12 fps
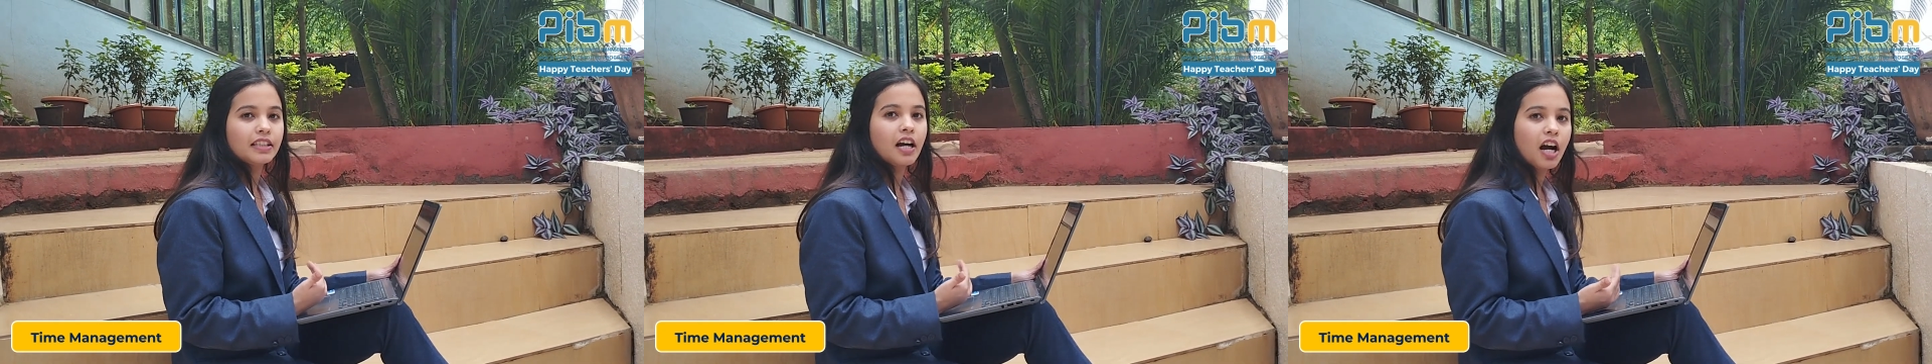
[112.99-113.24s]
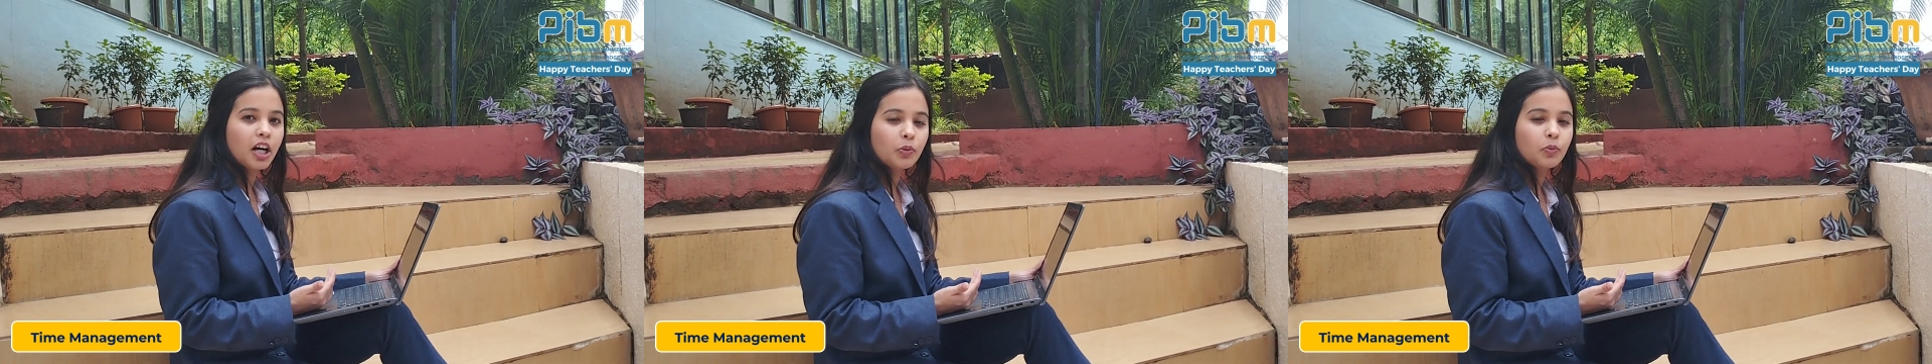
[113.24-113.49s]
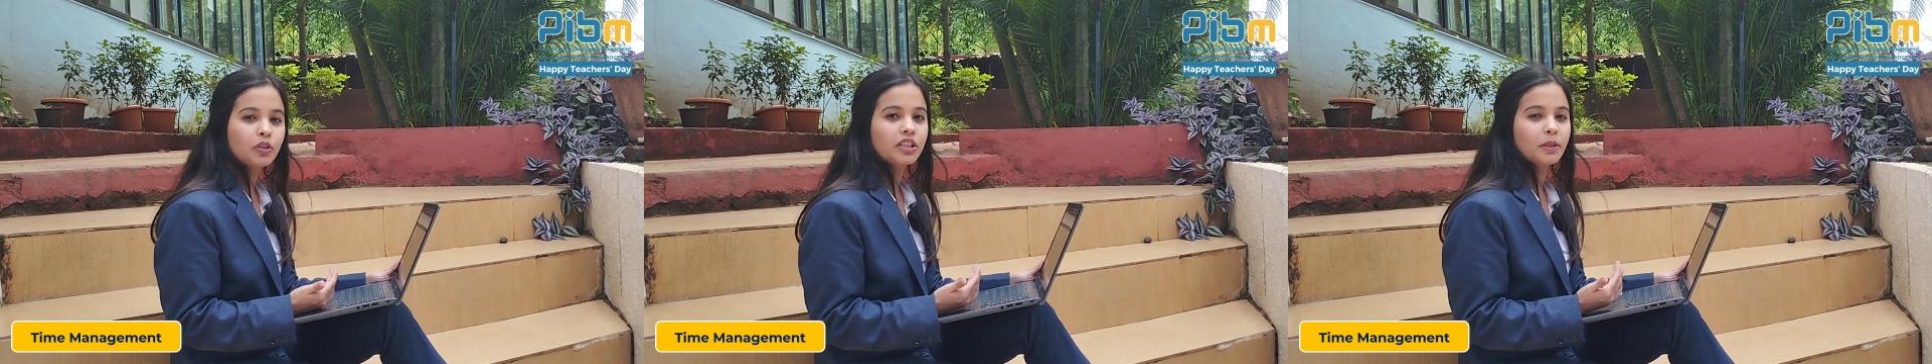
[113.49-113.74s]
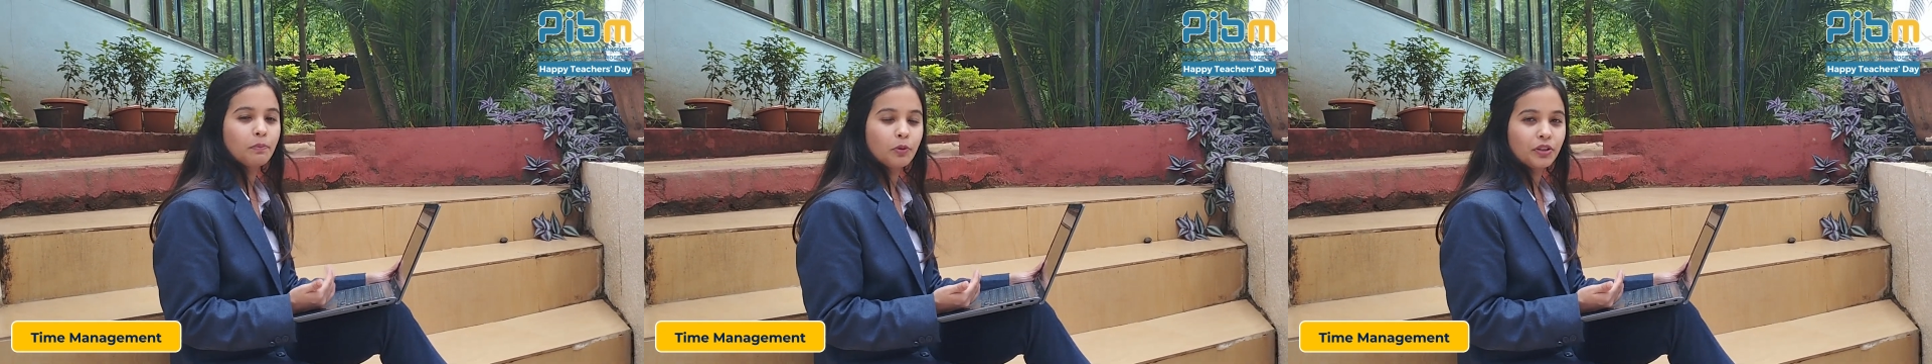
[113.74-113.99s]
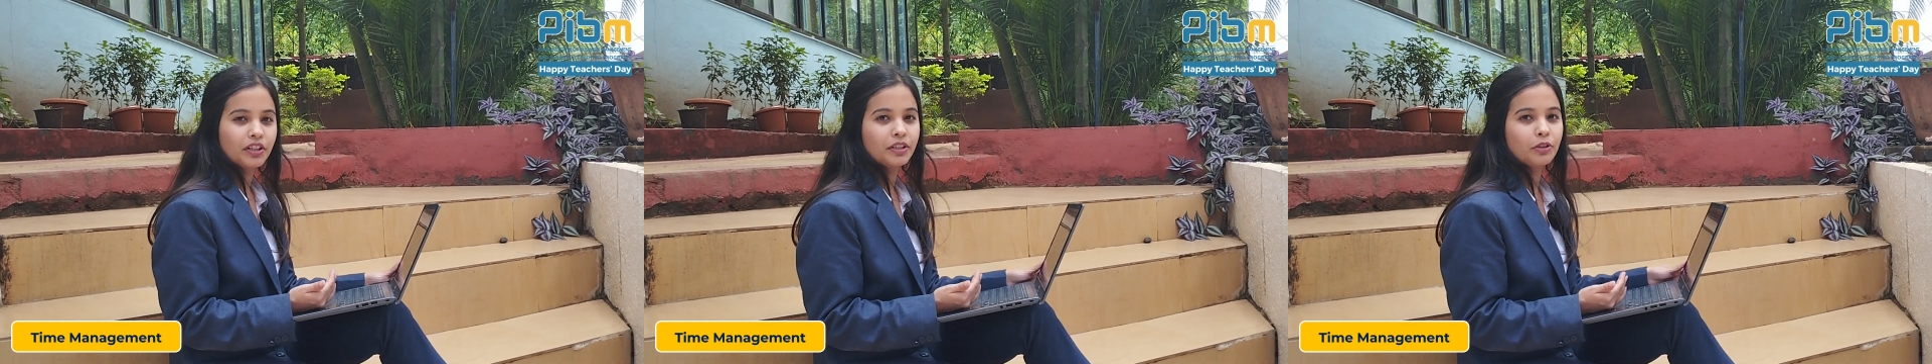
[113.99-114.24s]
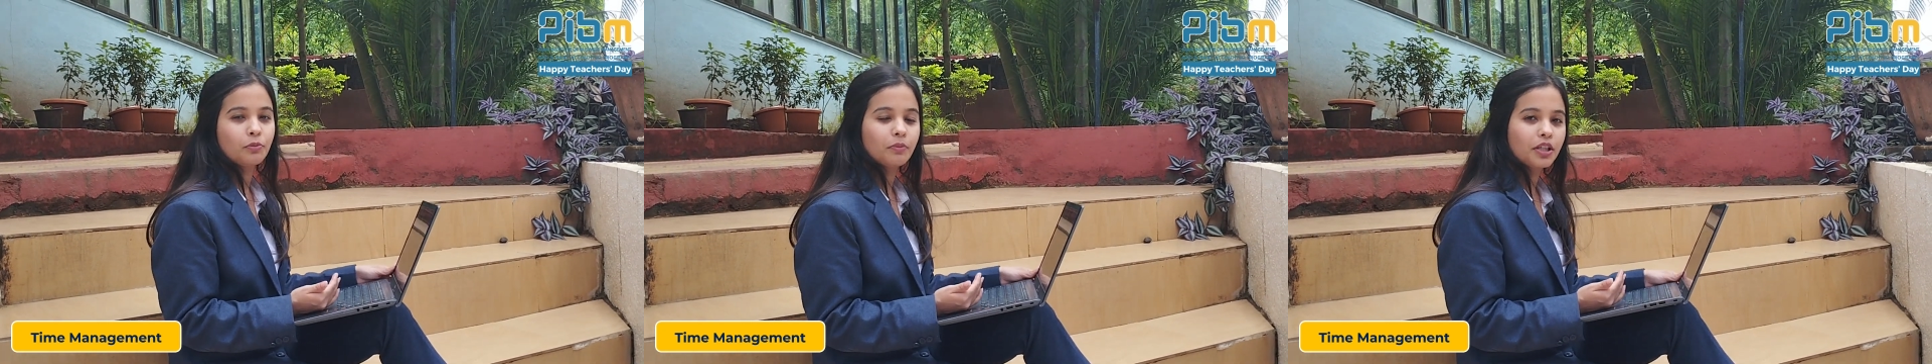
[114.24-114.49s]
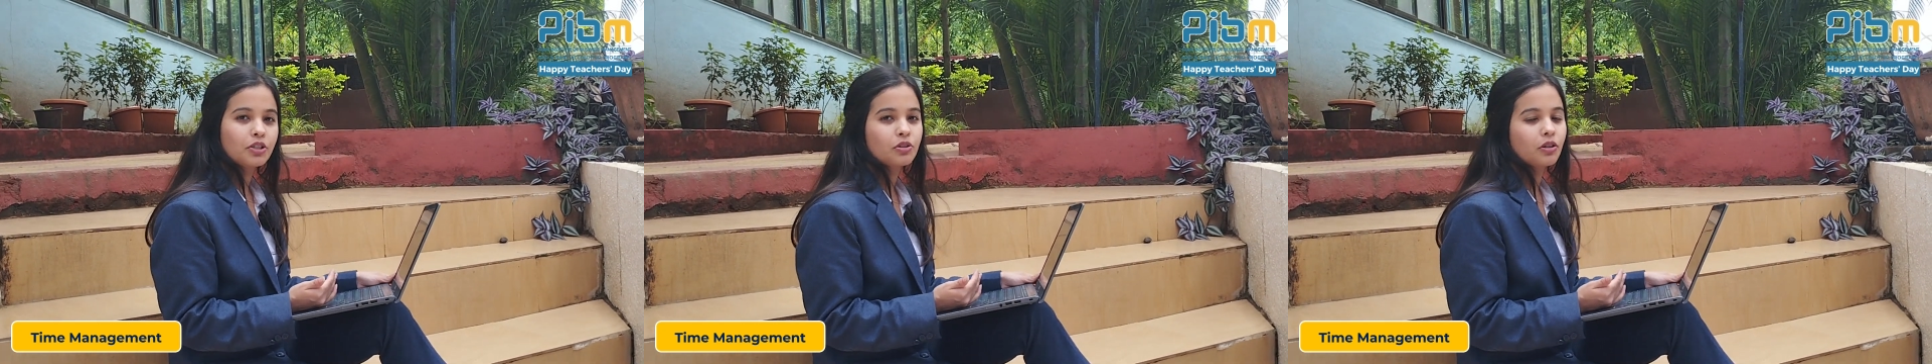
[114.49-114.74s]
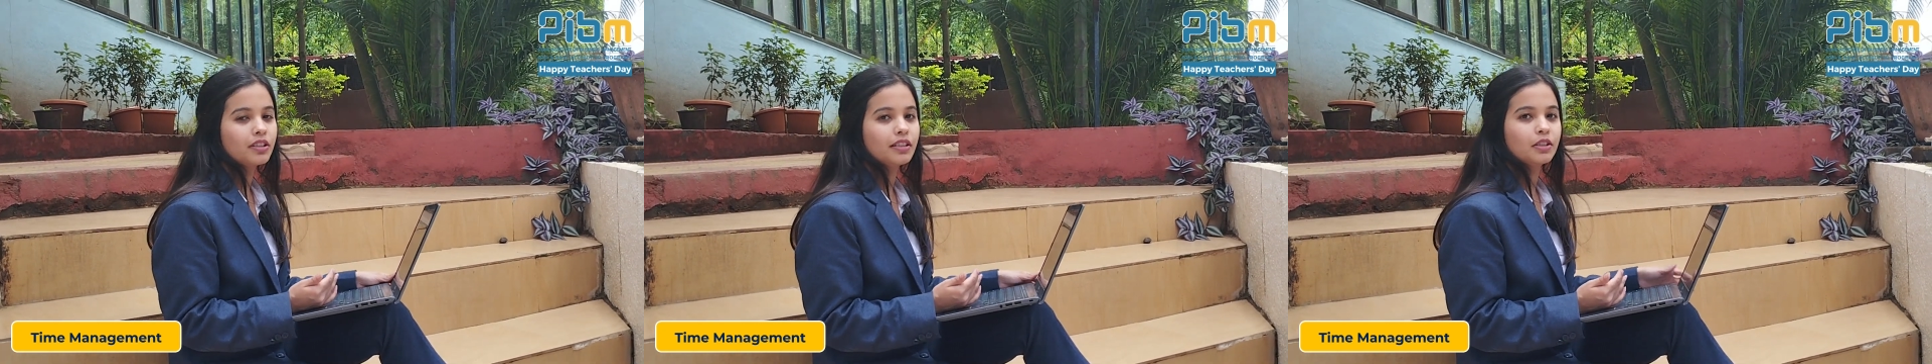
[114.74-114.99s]
and the hard work they put in to make
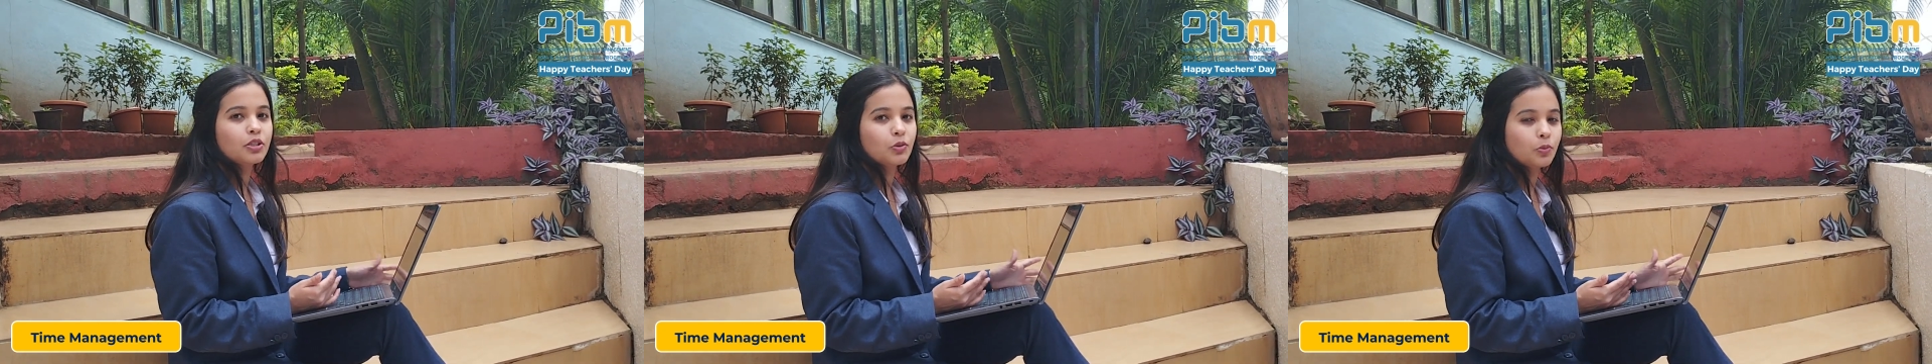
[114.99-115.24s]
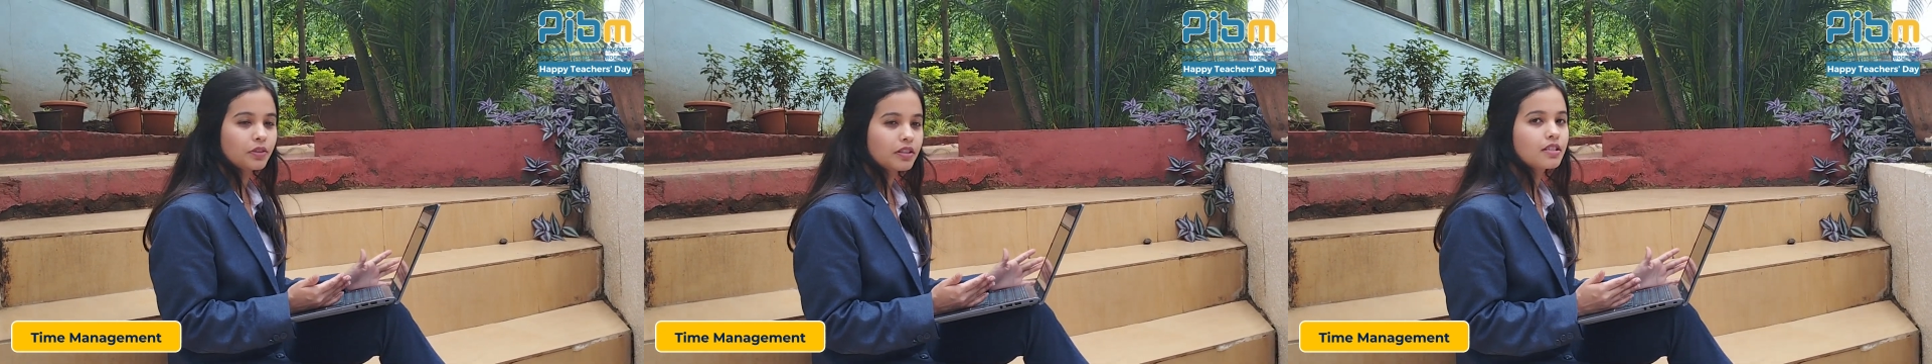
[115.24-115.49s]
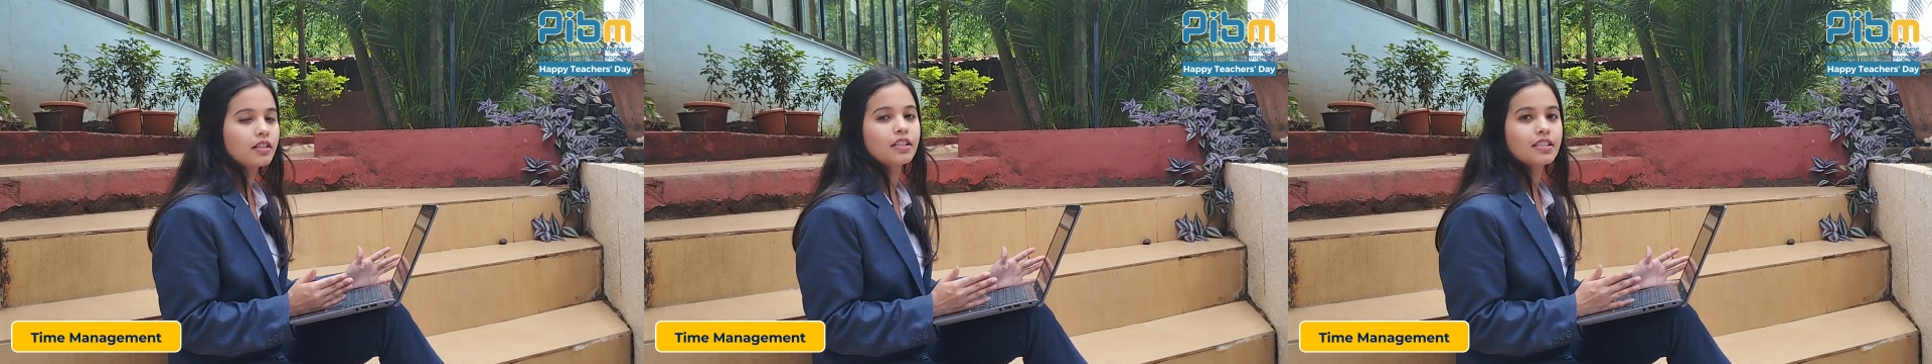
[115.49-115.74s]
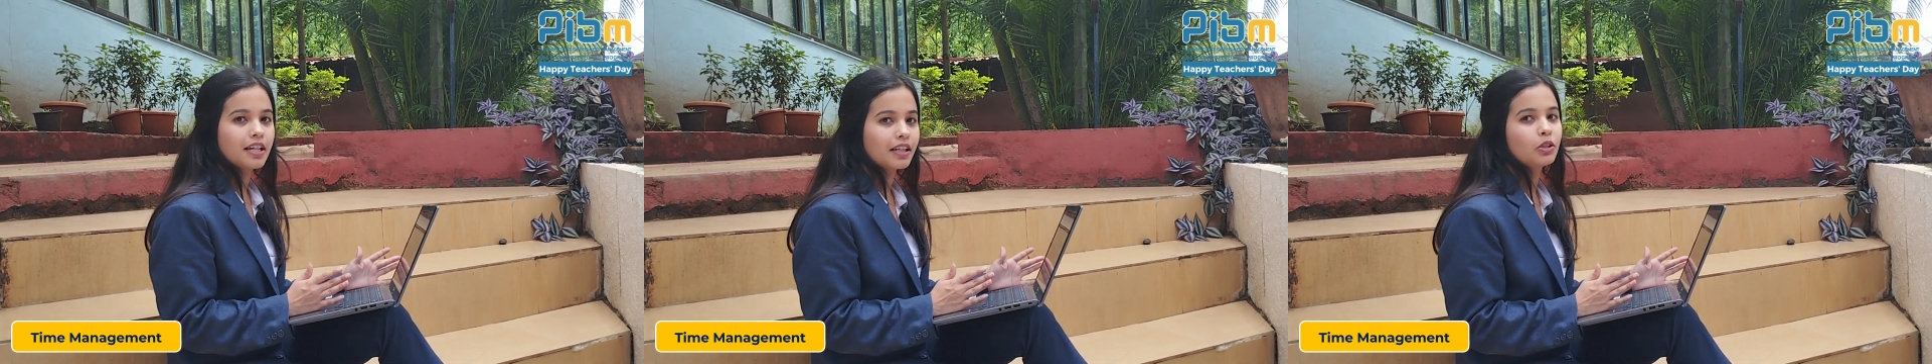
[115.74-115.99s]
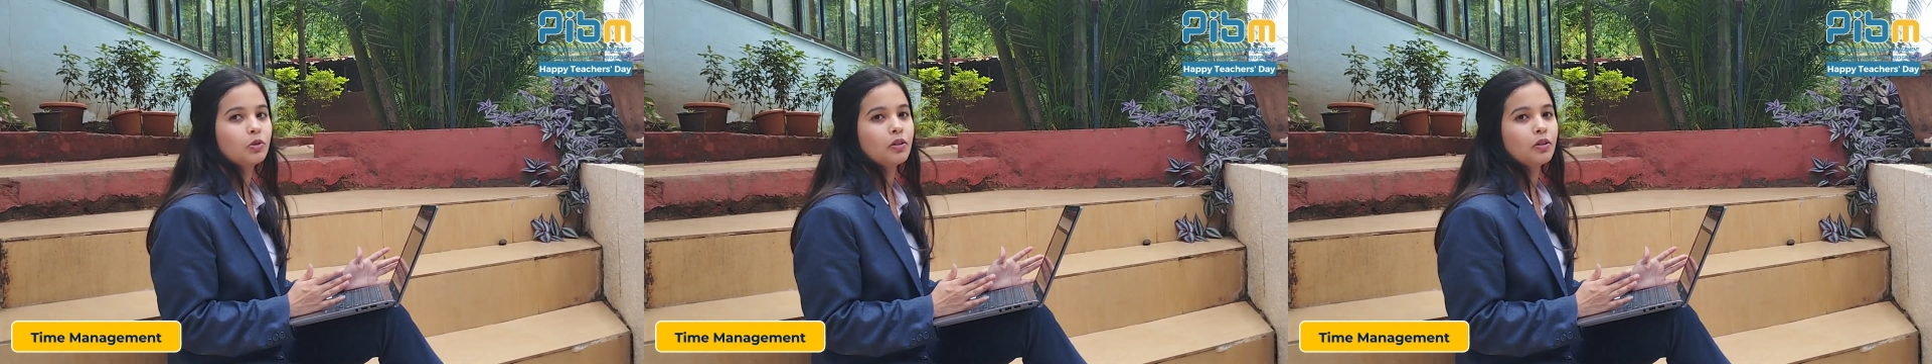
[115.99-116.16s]
sure that the students understand the